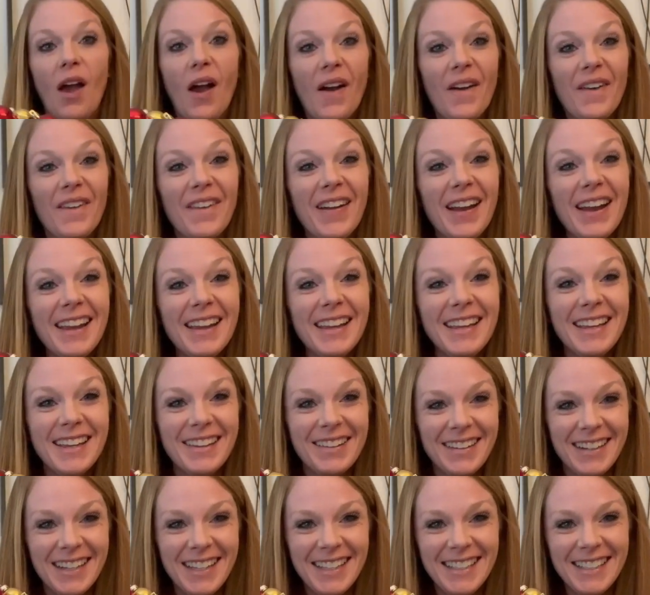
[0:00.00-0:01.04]
Okay, here
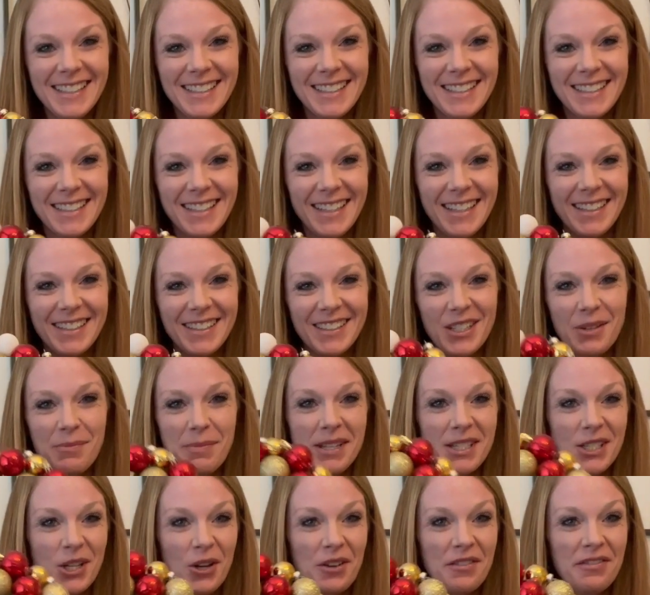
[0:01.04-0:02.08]
it is.
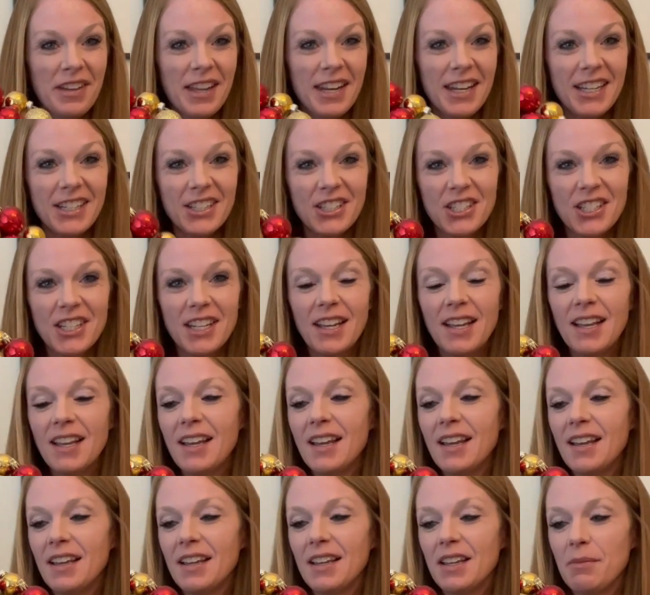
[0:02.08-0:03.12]
It's all finished.
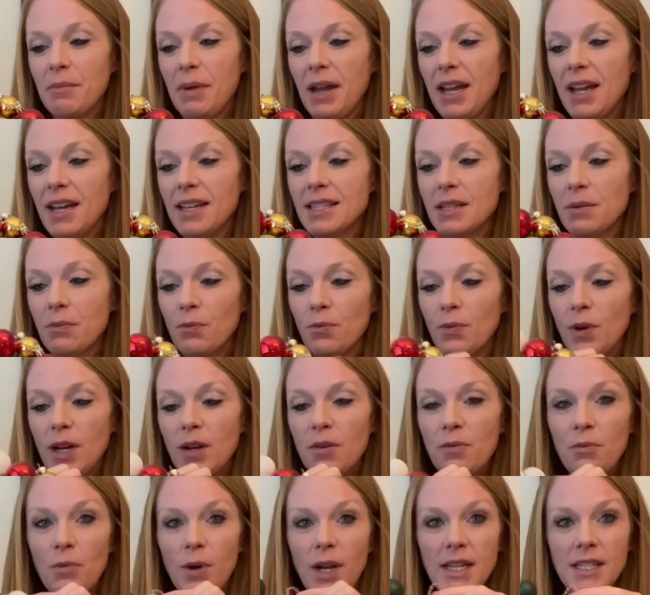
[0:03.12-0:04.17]
I had some red
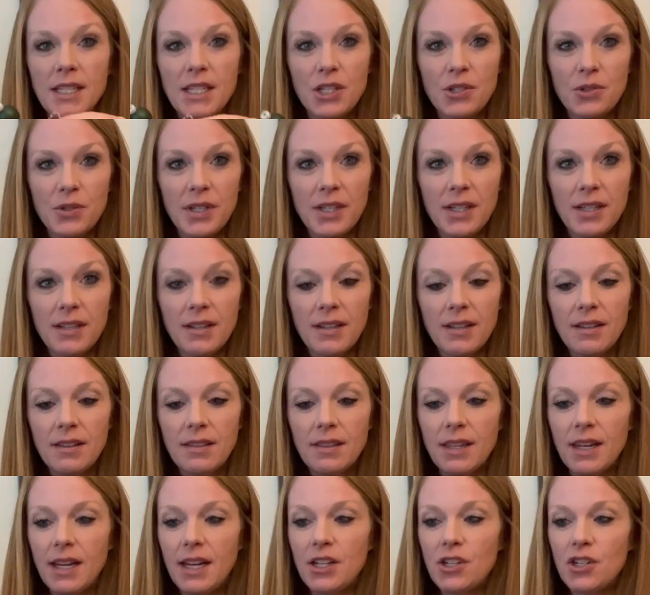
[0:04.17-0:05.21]
and white string
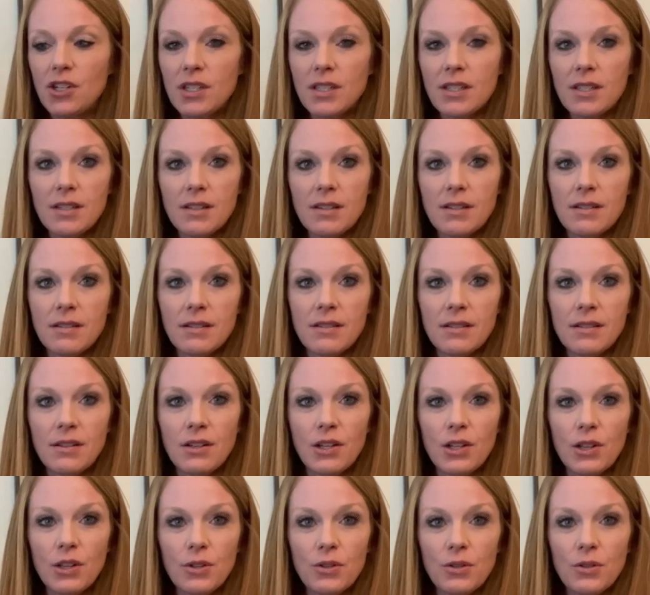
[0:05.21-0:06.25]
that I just
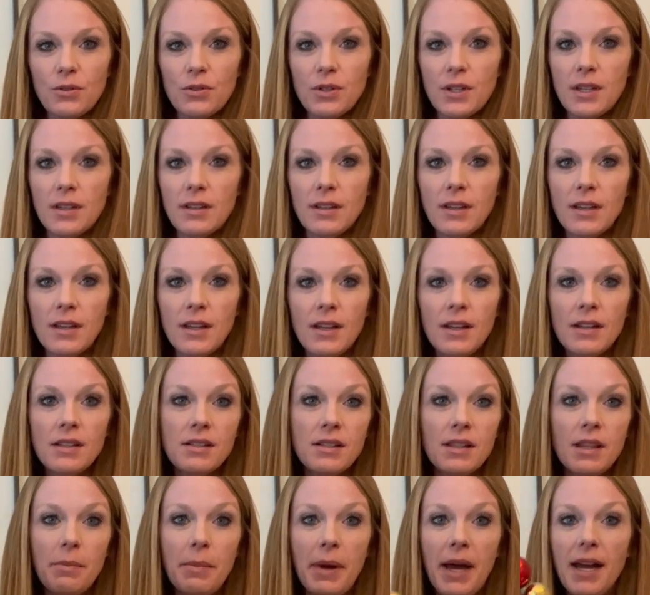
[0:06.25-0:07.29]
glued to
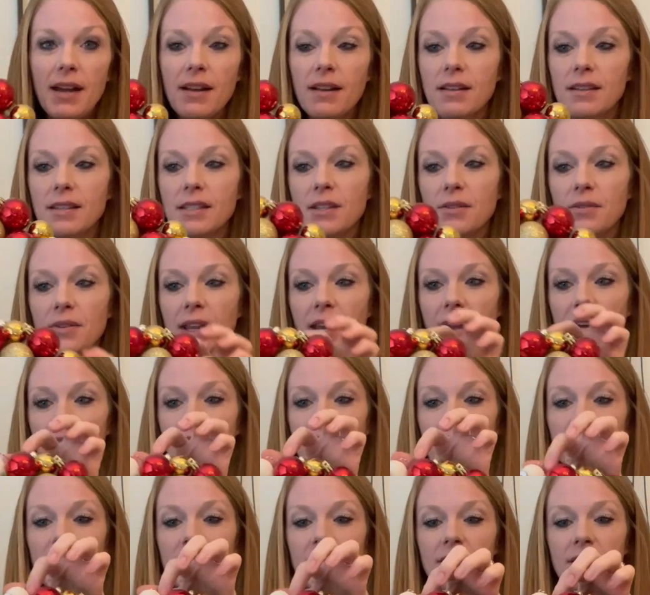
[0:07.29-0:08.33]
the back, so
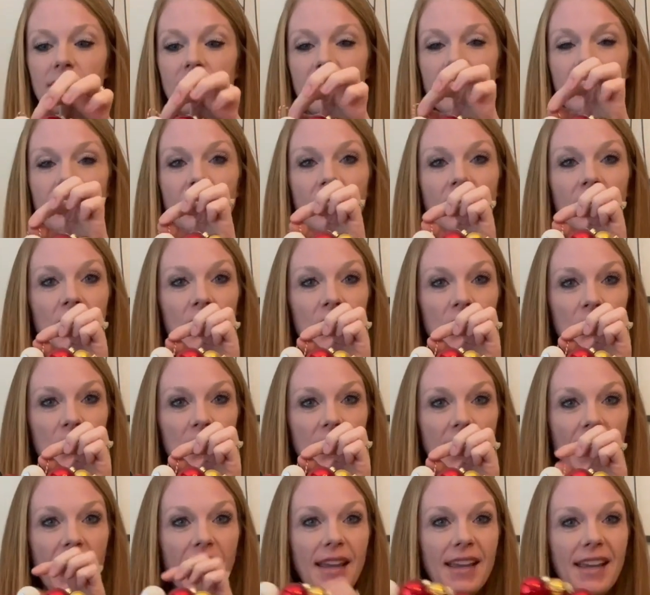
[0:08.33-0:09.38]
now we can
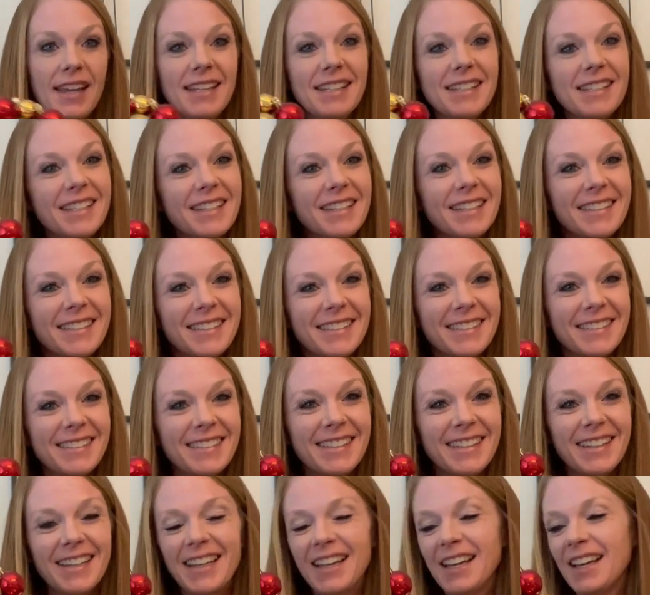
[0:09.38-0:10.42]
hang it.
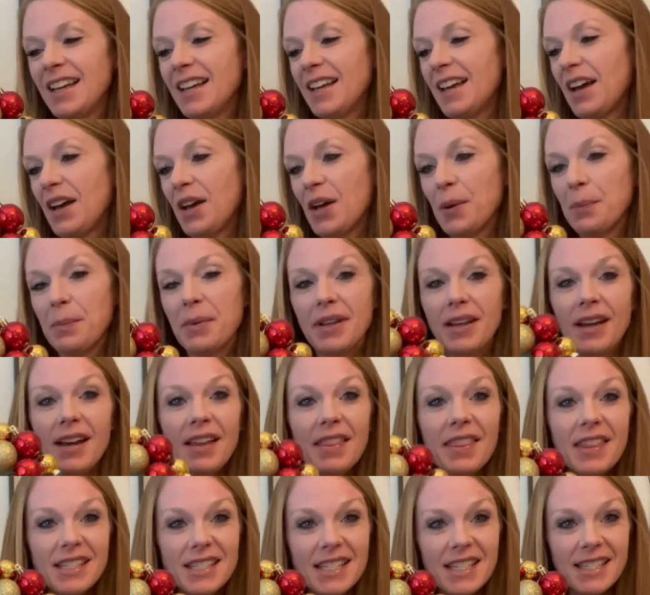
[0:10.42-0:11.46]
But yeah,
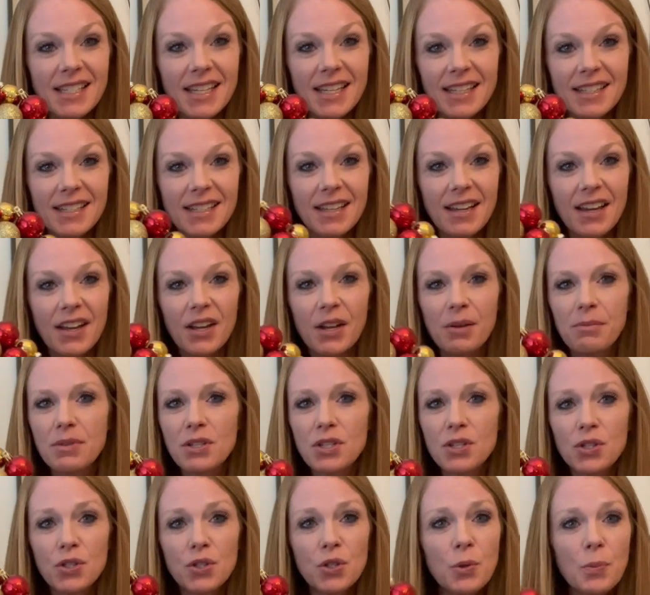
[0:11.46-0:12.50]
this is it.
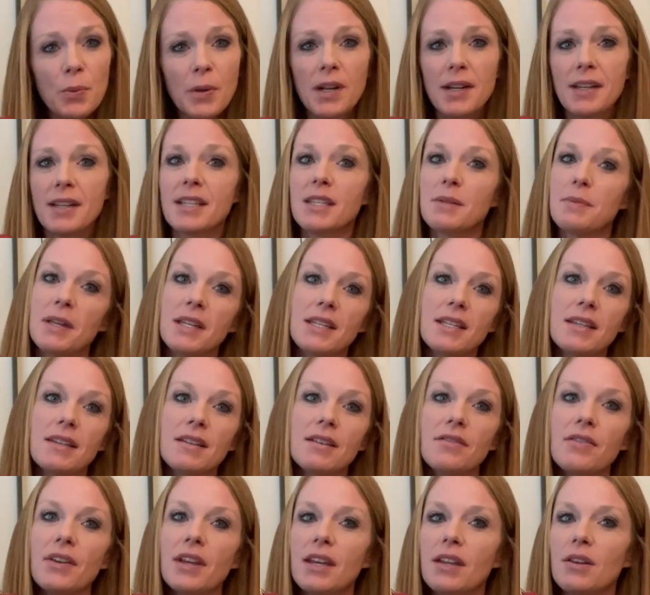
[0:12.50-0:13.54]
Super
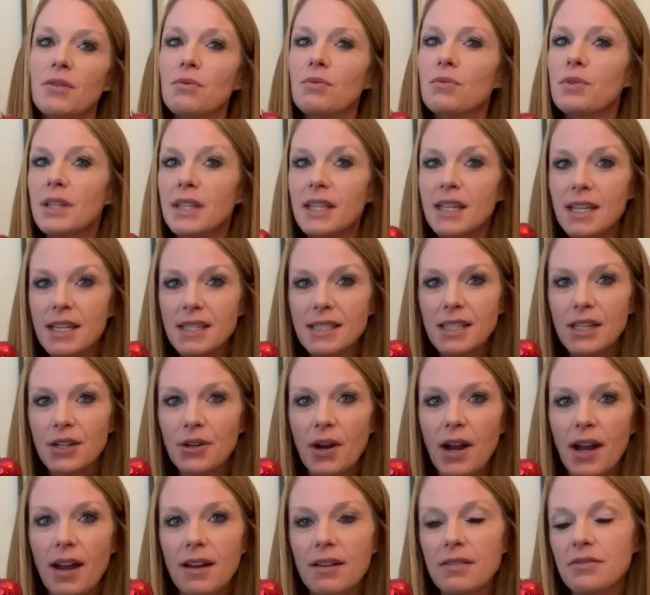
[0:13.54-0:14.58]
inexpensive and really easy
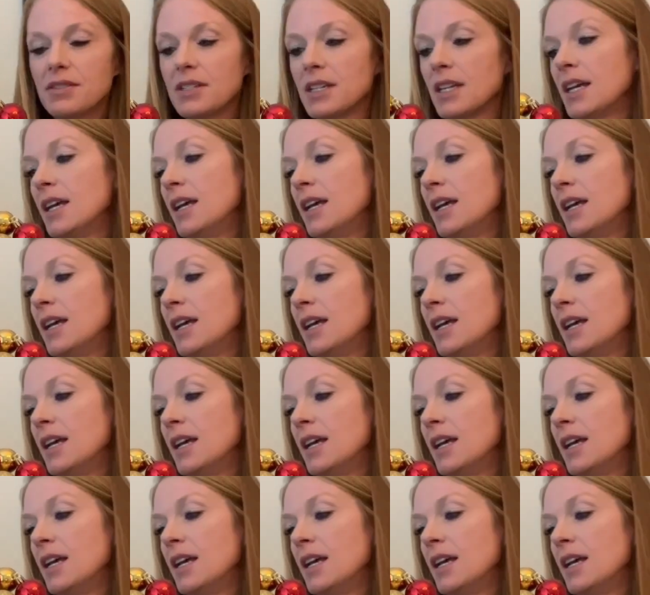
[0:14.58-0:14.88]
craft.